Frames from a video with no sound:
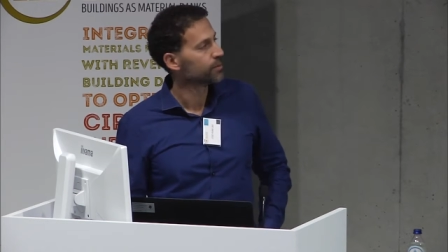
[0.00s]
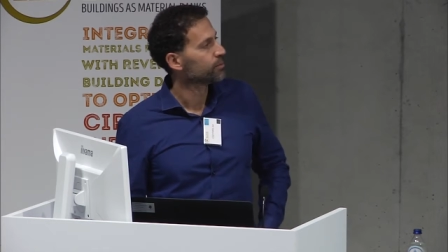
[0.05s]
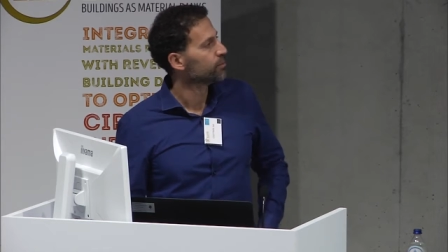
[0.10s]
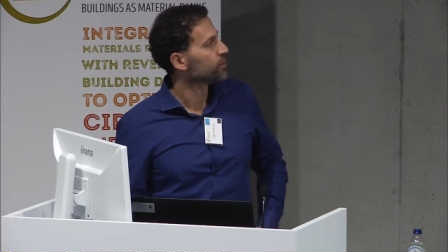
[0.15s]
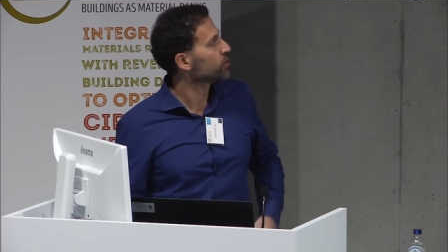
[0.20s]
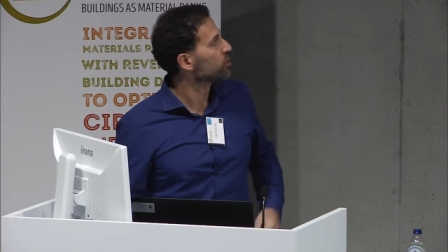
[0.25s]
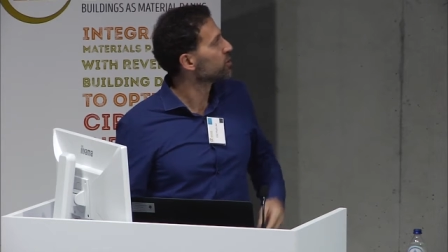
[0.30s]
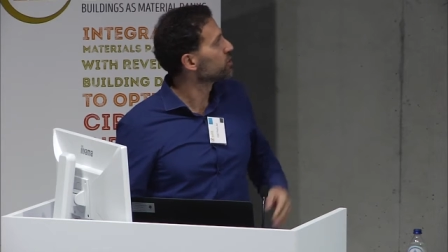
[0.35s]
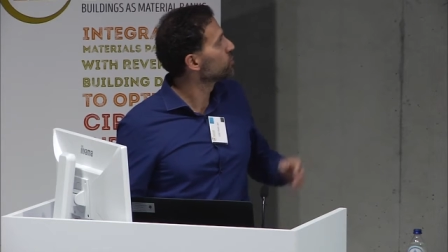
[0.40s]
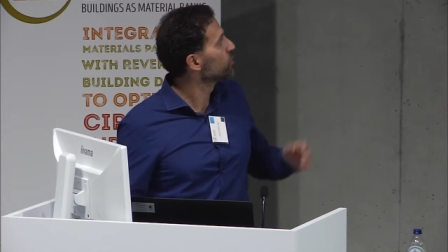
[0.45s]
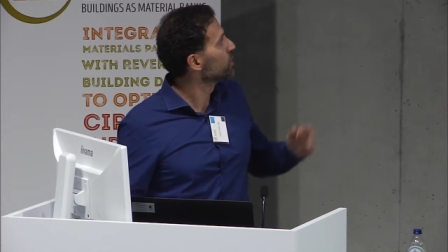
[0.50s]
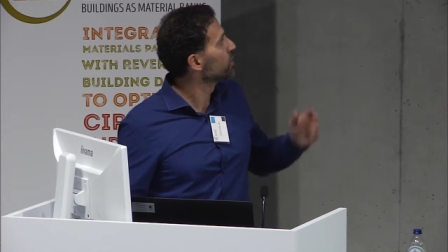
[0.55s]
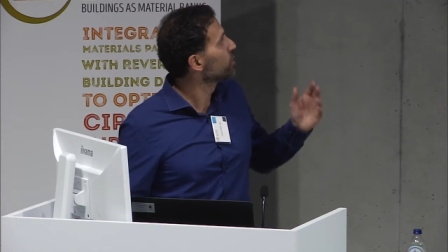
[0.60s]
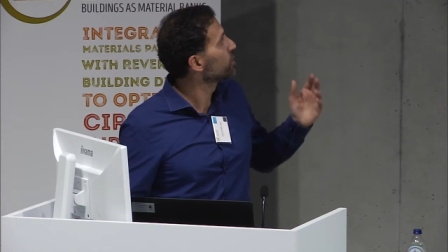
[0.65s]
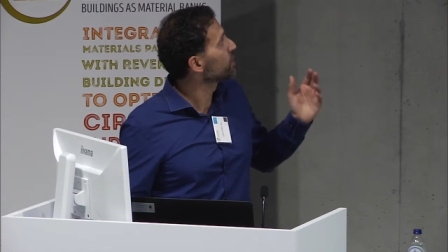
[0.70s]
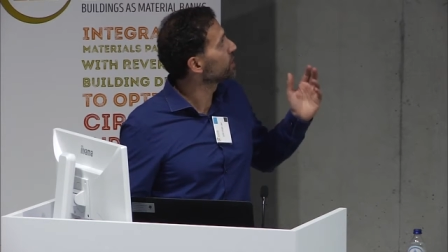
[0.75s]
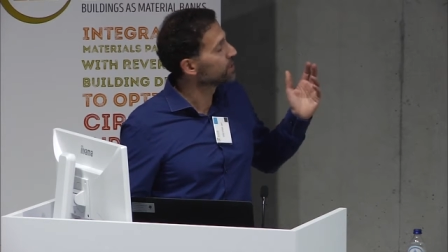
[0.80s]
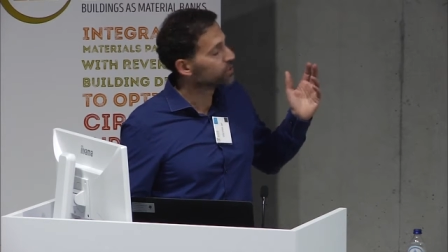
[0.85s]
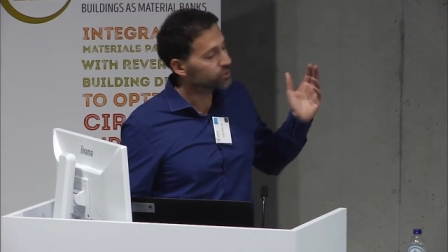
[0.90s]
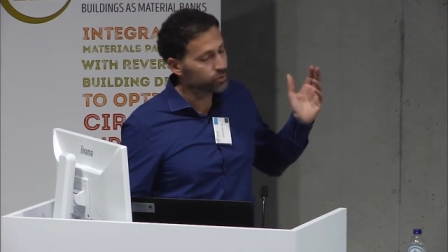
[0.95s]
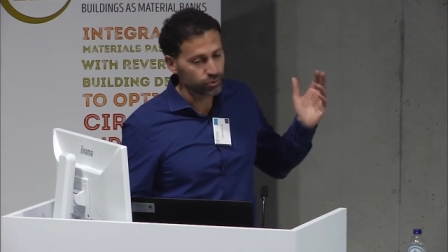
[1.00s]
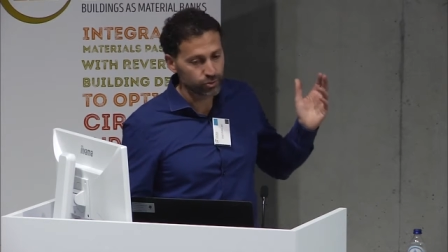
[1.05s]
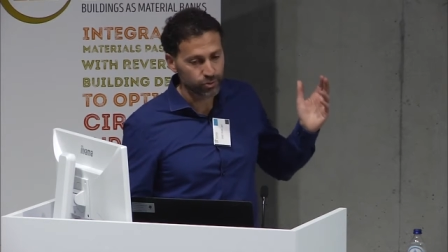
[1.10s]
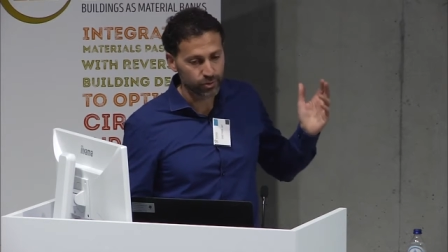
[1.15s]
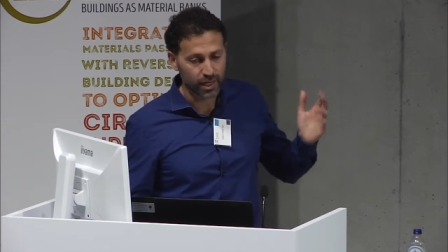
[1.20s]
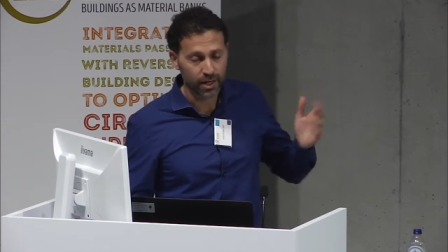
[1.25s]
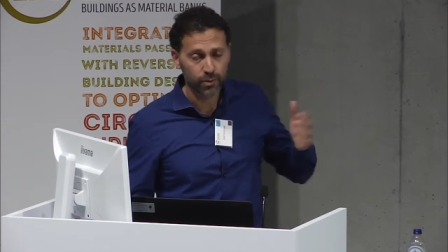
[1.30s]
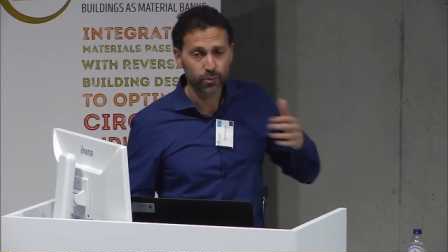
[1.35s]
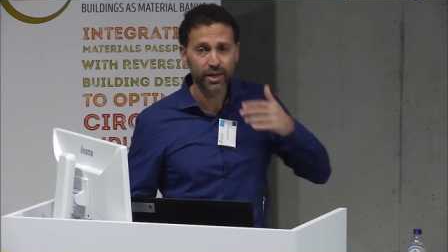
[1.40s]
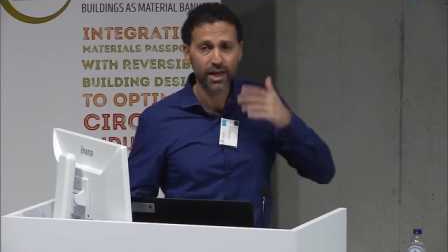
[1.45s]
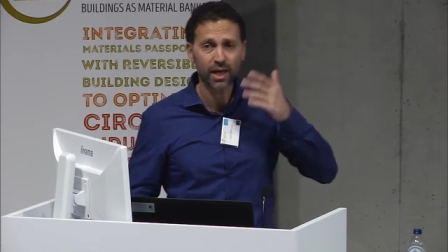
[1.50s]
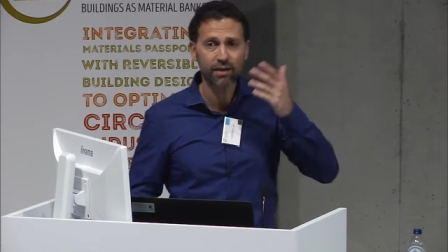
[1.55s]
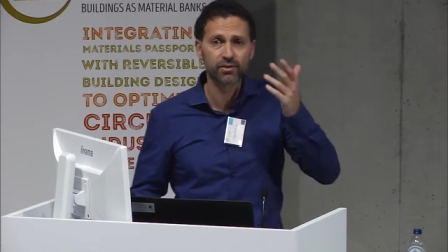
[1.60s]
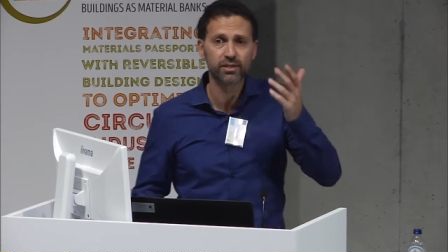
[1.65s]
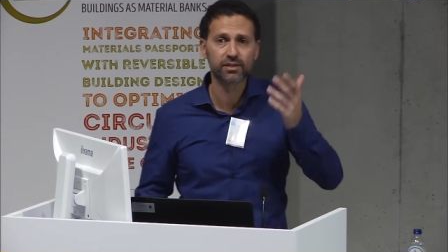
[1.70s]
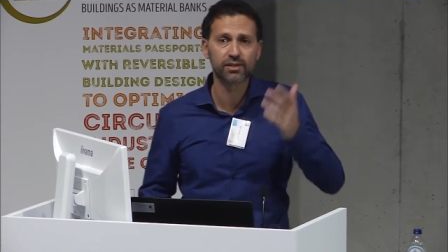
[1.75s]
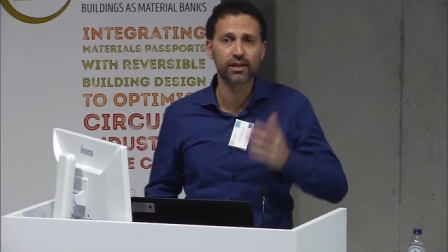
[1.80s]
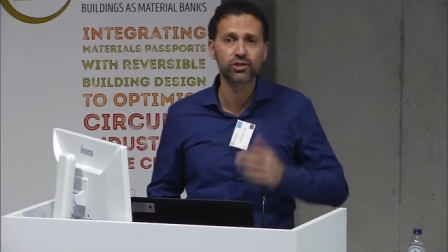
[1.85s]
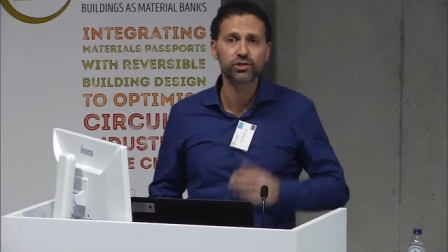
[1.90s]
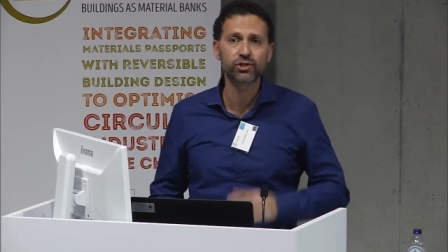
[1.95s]
Because we look into, and we have a
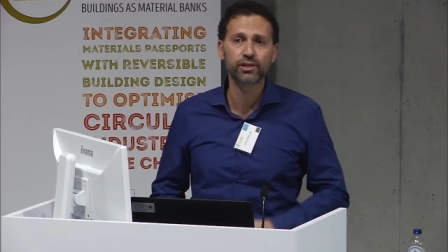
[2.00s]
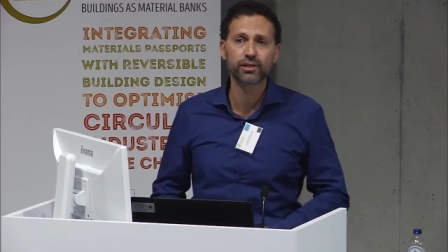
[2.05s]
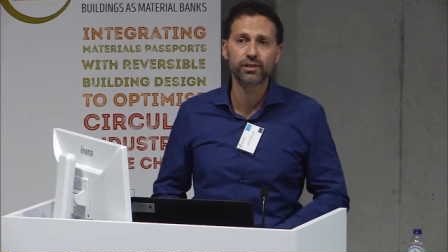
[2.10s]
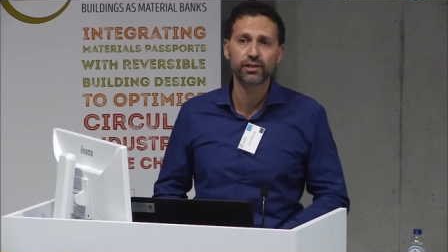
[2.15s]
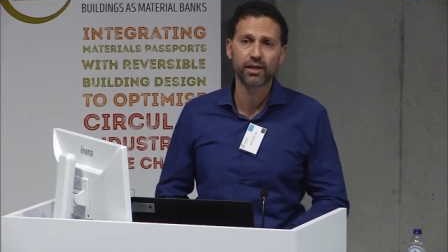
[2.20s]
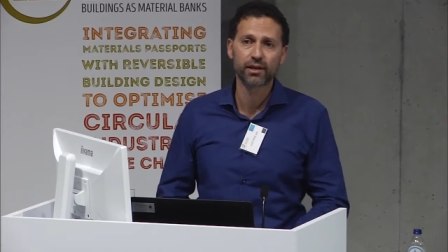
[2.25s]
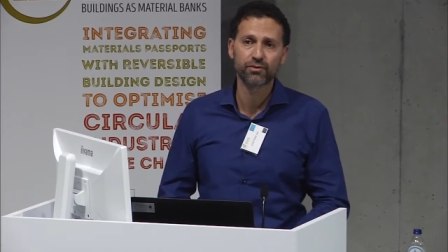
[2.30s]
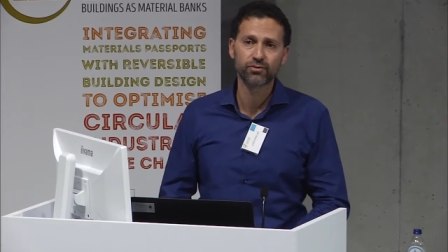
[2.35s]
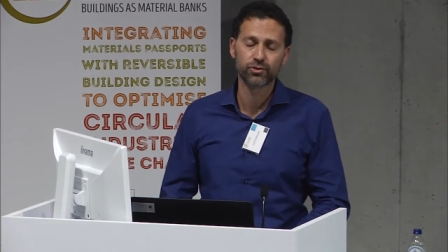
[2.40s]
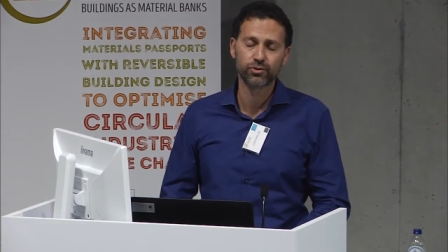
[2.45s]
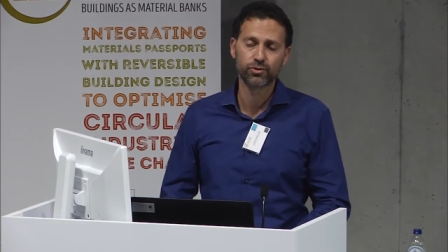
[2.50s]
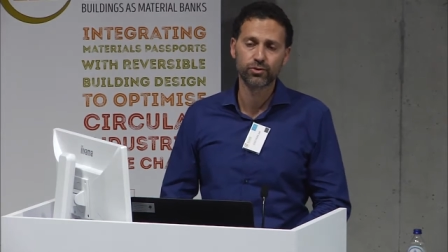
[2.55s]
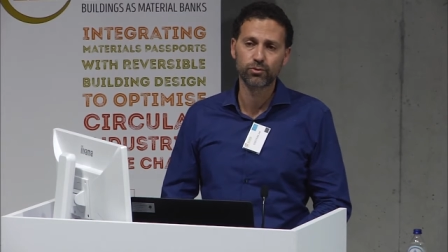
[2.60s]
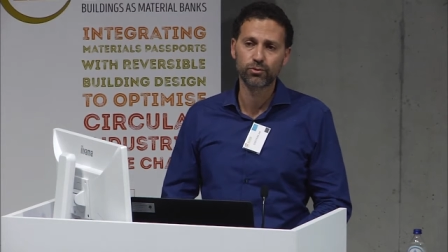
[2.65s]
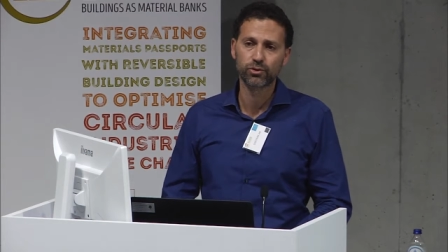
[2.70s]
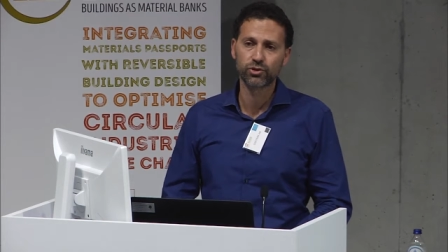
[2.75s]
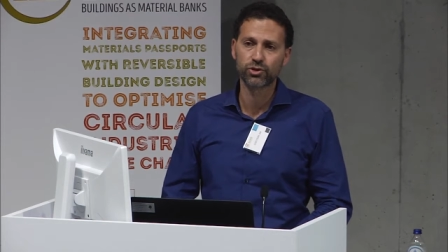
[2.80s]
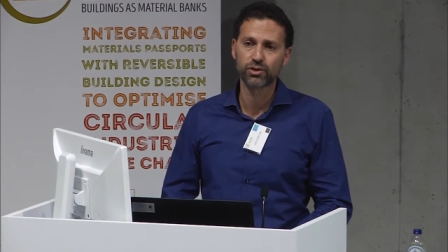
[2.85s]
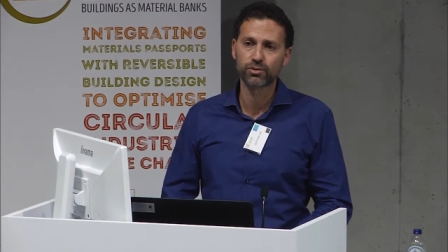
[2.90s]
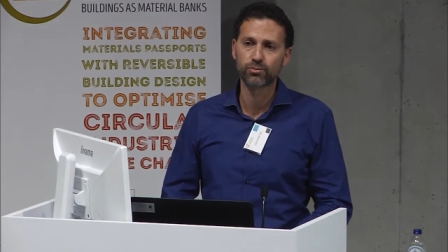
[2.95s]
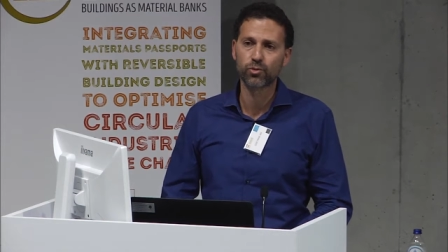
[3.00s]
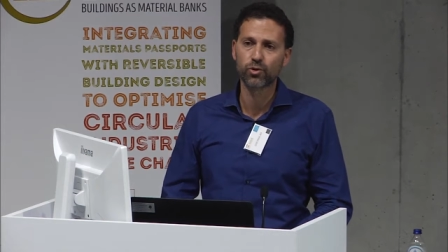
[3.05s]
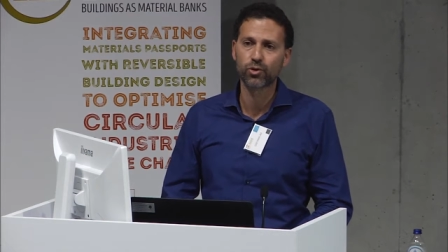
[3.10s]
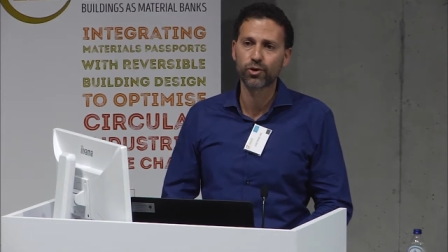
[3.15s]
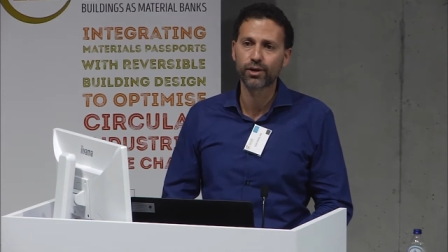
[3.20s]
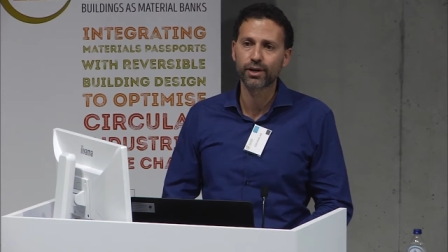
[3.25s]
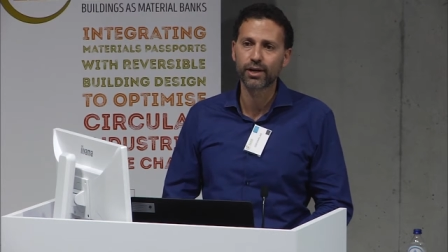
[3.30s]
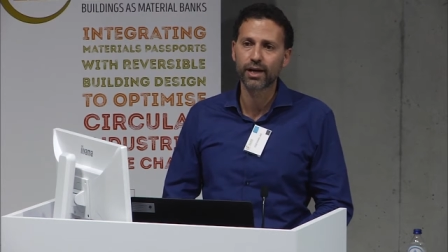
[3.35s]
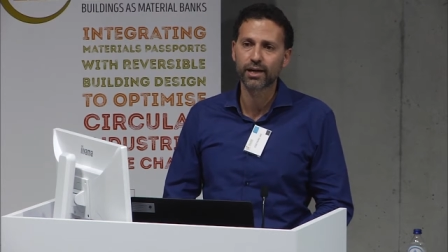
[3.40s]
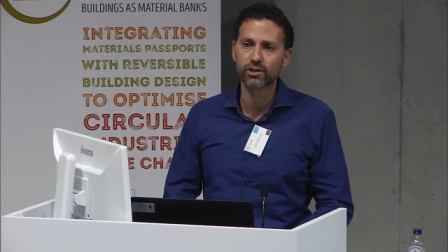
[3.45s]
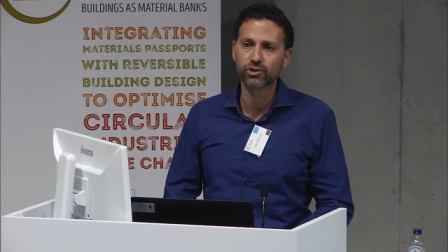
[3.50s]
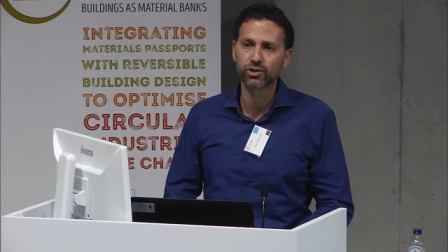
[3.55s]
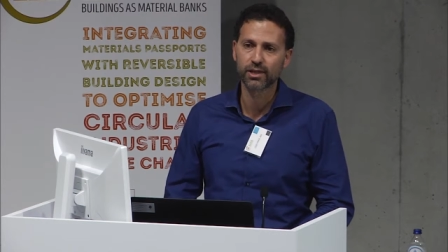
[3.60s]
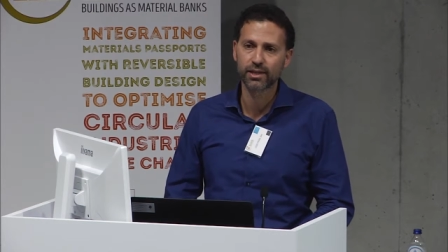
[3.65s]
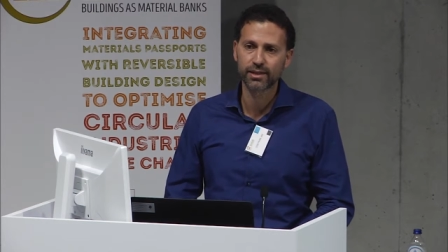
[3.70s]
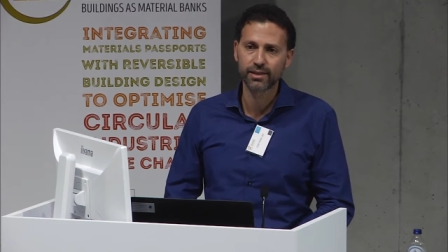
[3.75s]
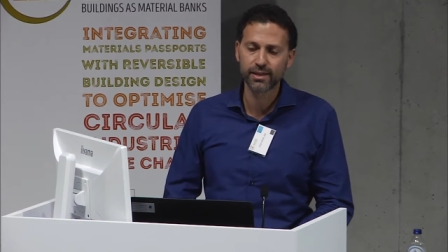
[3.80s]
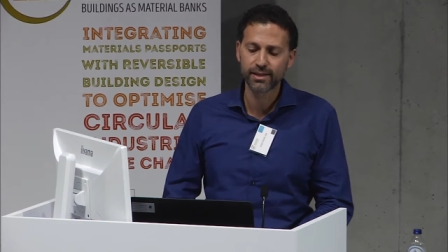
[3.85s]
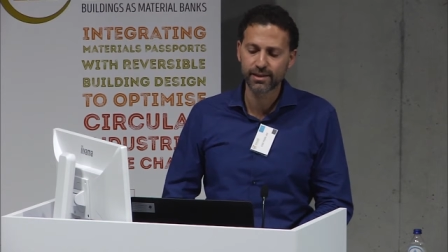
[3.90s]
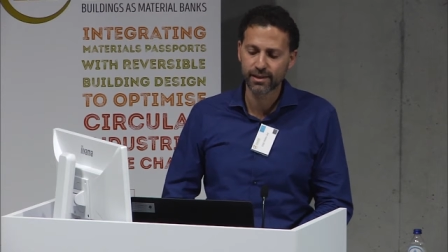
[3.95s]
session in the afternoon which is more
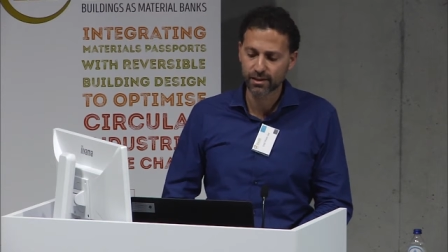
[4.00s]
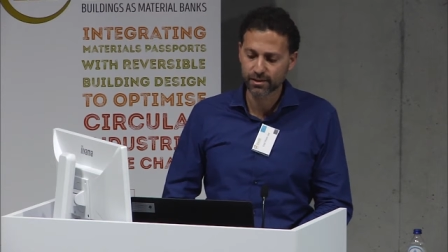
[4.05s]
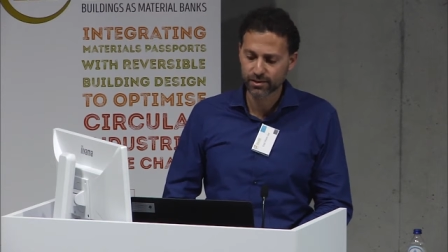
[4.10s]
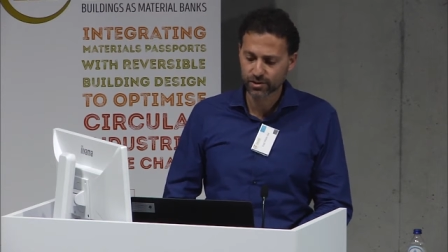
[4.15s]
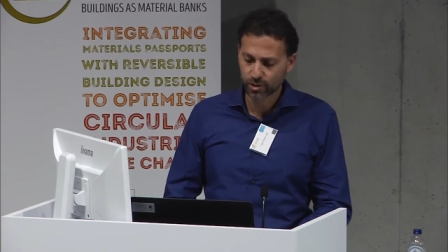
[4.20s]
actually detailed,